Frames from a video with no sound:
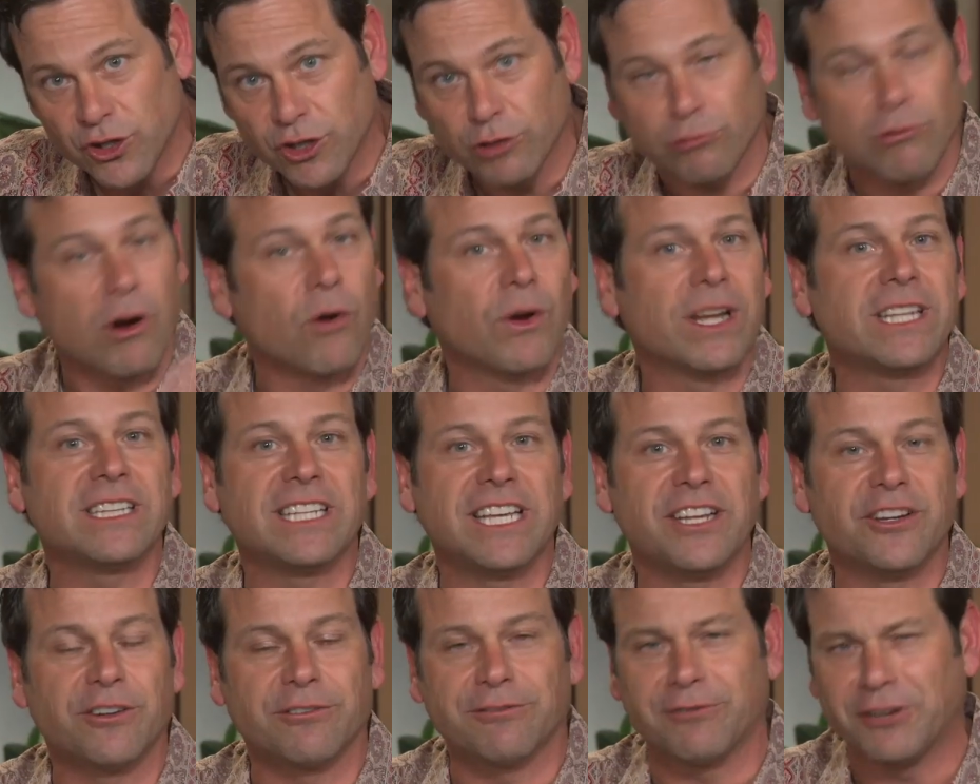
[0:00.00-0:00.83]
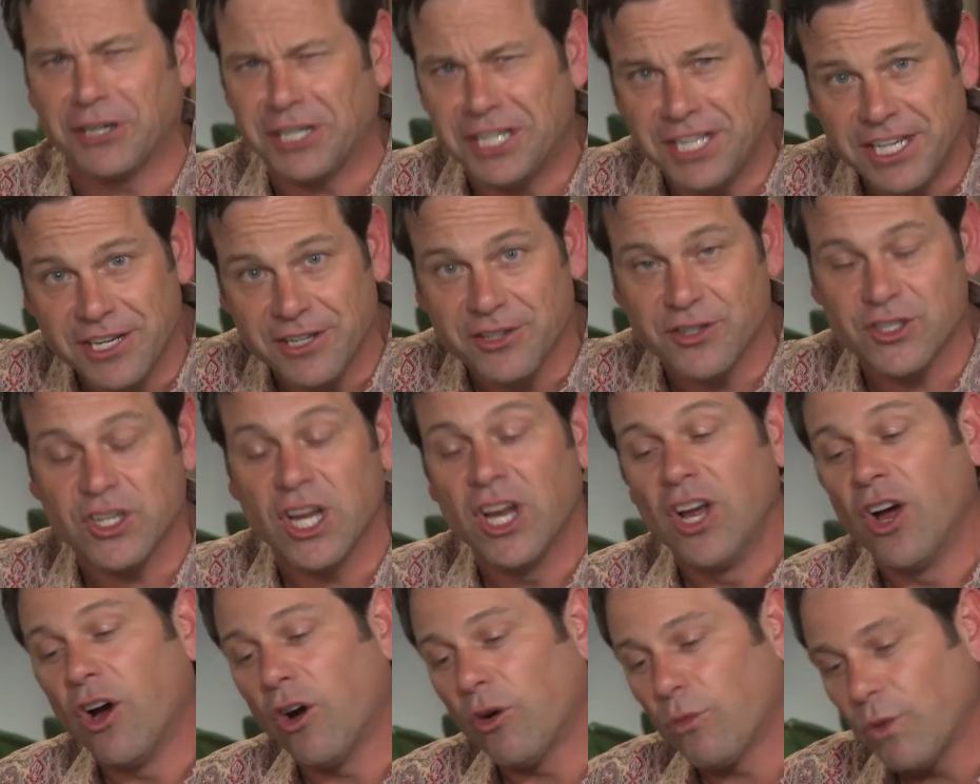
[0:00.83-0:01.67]
growing leader for years
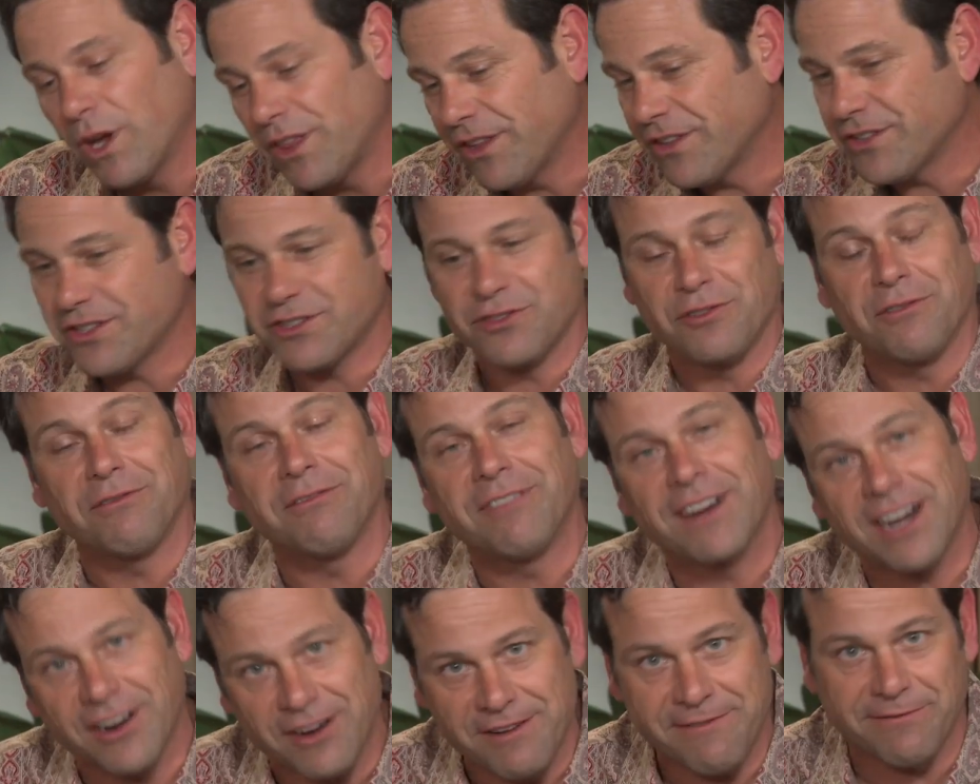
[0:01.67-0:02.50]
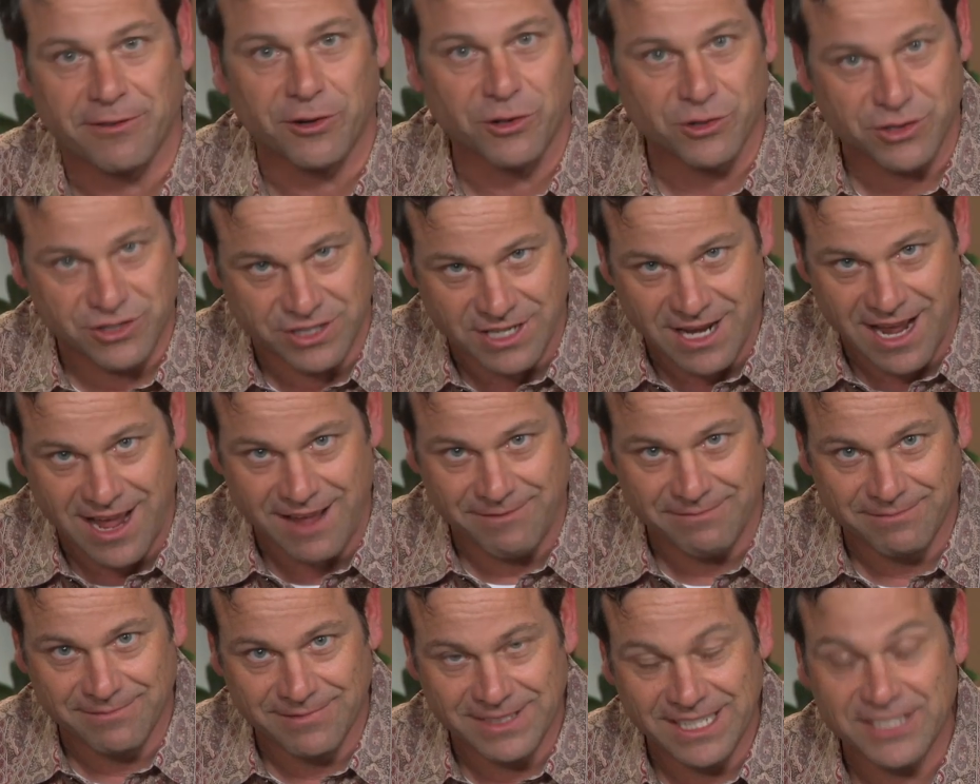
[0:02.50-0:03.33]
or whether it's your very first time.